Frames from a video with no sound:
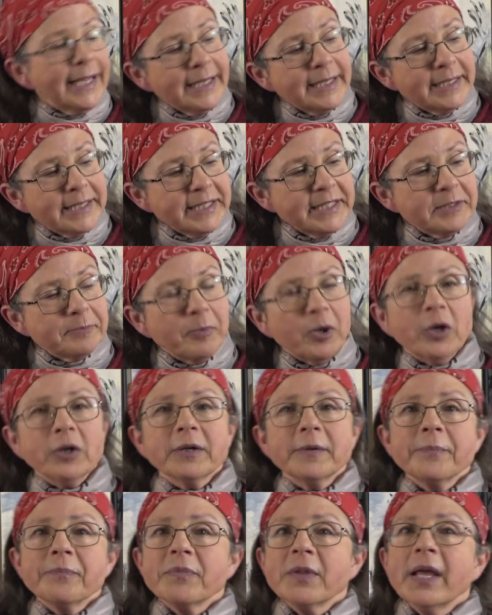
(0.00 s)
In these
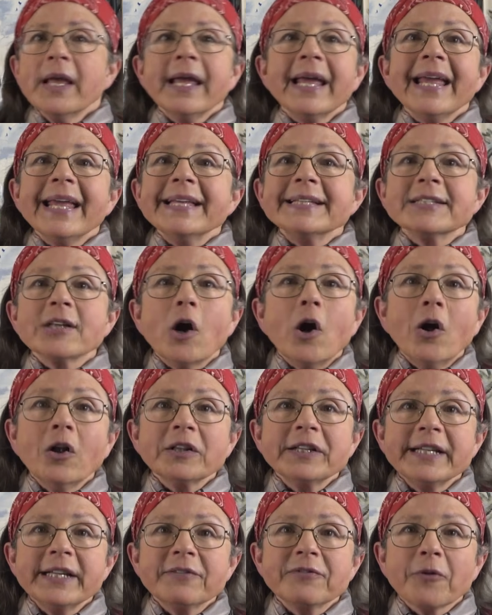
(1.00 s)
book is all
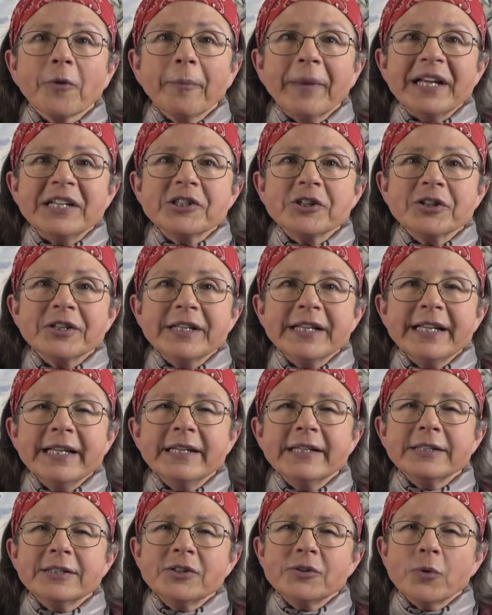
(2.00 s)
the information
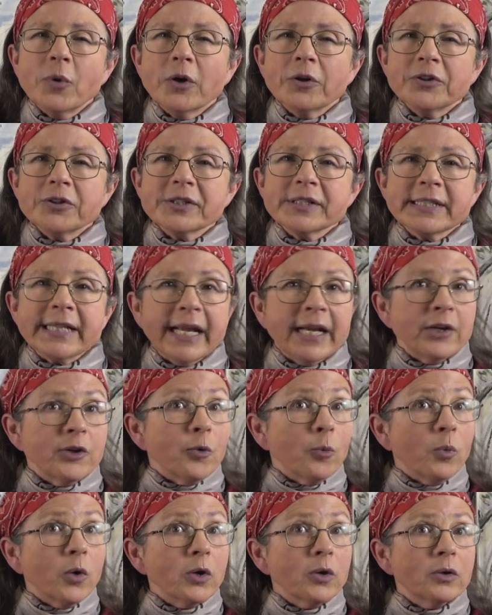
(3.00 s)
needed to understand
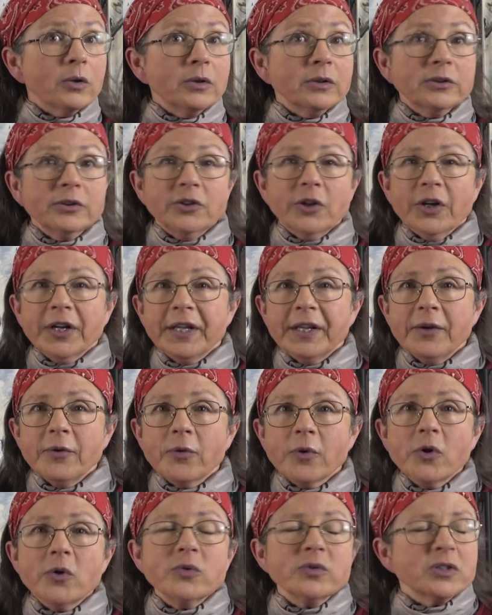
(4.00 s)
the world, the
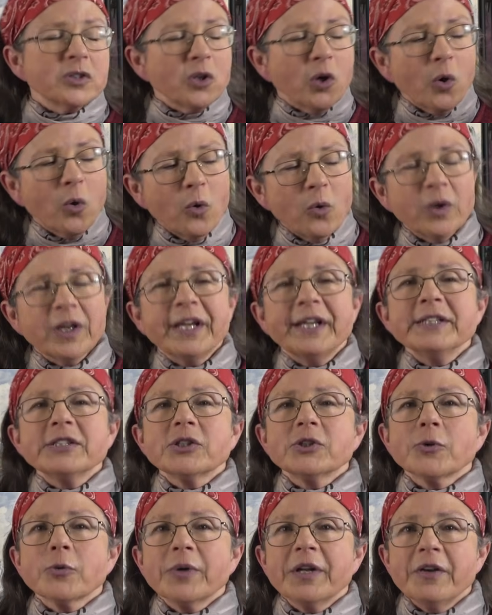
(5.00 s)
heroes, the whole
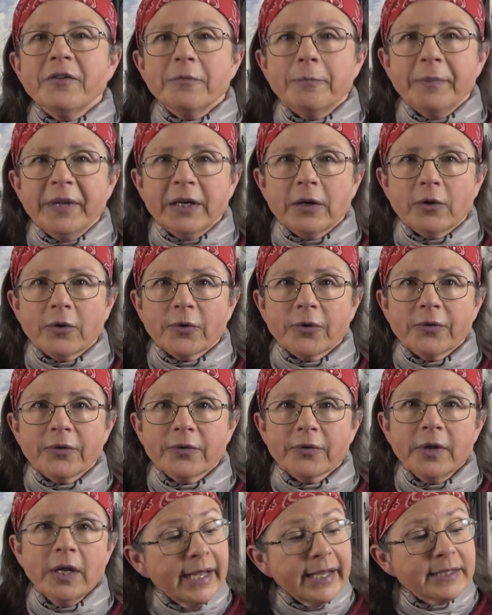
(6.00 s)
history of
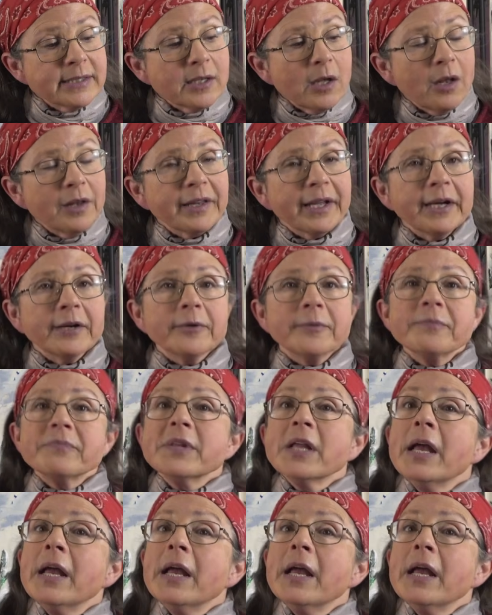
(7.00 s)
Middle-earth. It's all there.